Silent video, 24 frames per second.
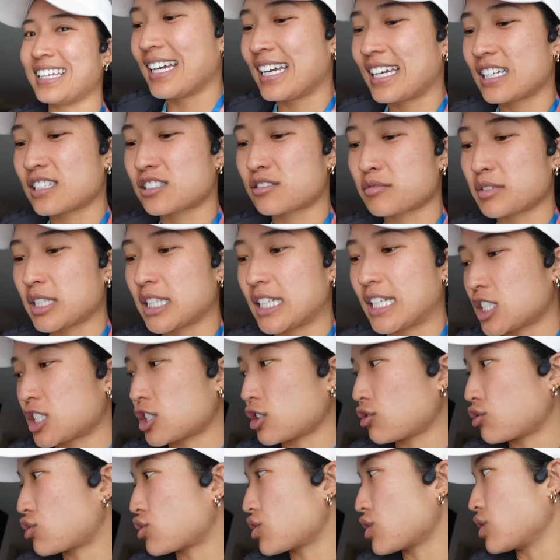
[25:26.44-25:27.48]
it's really
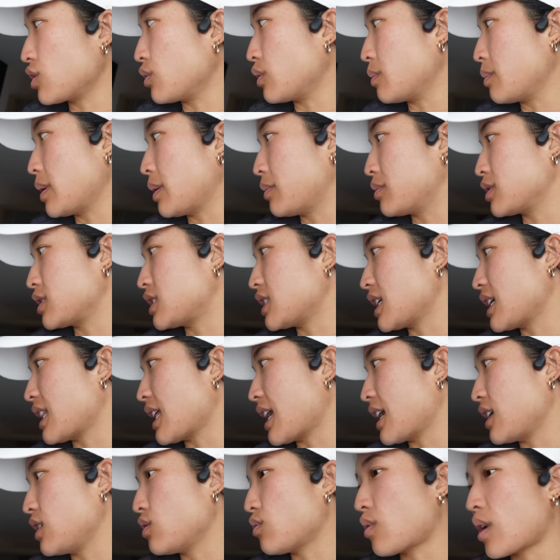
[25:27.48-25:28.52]
so true when people say
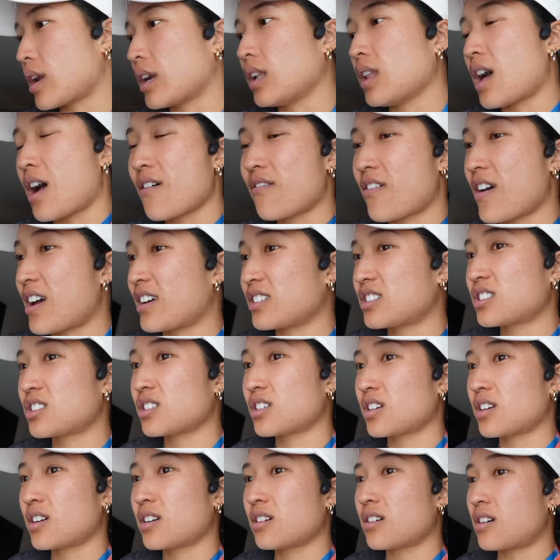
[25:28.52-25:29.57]
that you run a lot
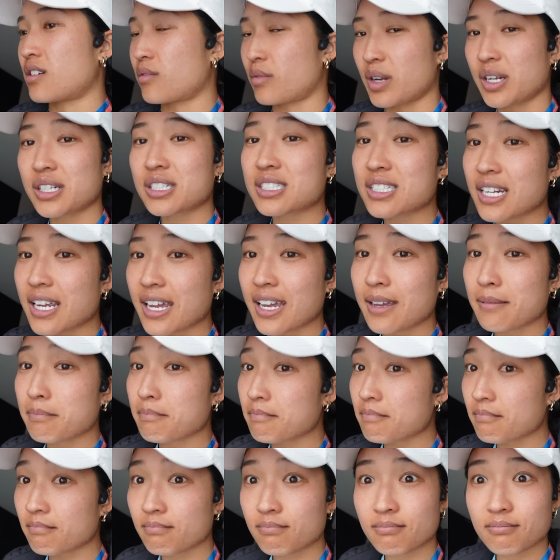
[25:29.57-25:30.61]
faster on race day.
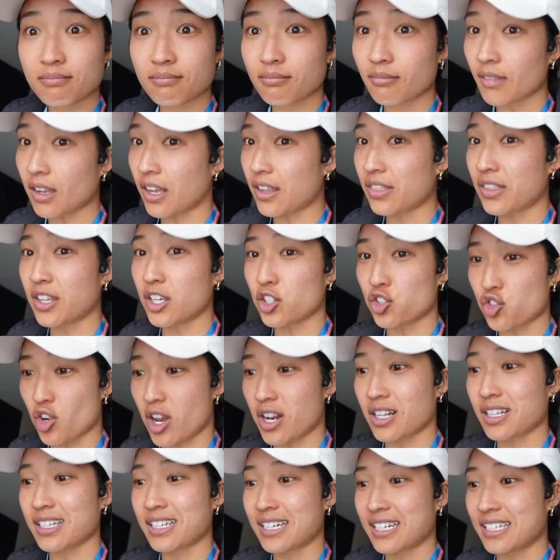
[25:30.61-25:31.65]
The
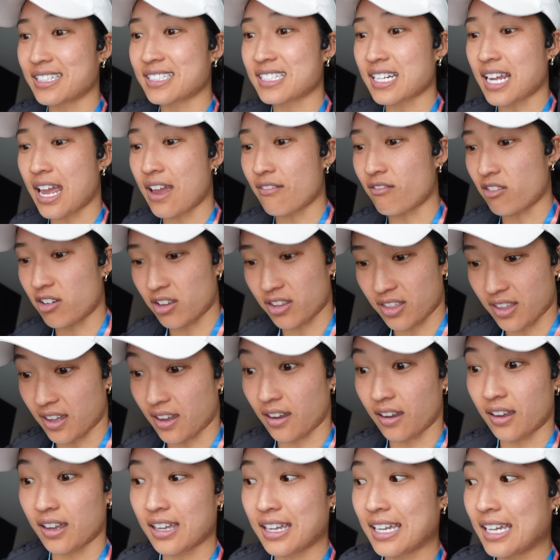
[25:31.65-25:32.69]
adrenaline is
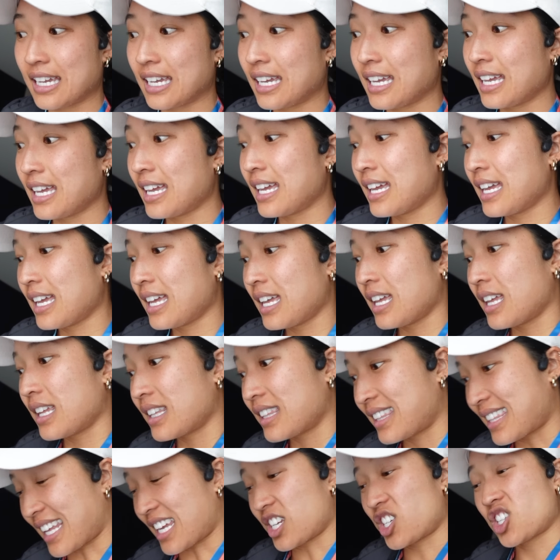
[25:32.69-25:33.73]
everything.
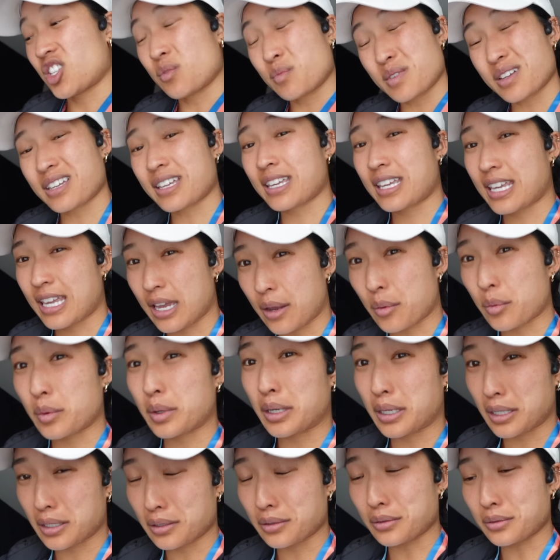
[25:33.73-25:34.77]
That shit will
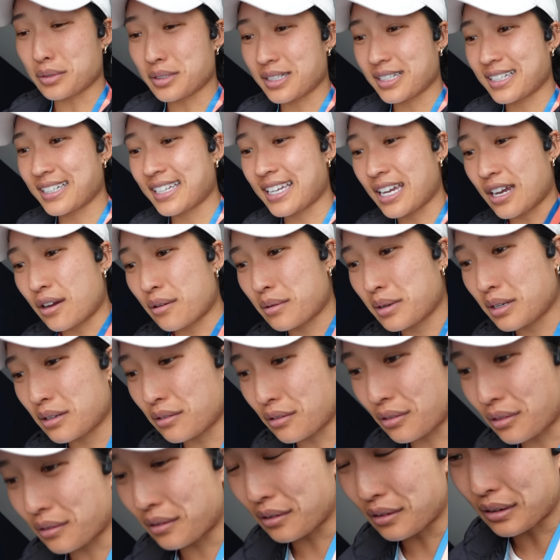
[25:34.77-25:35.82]
carry you, carry you
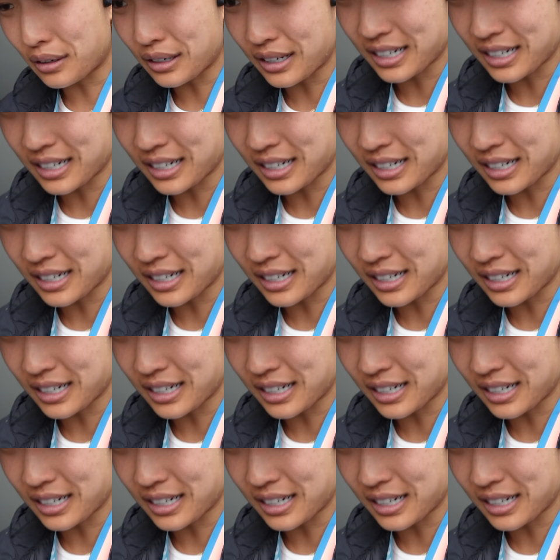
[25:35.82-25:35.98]
through.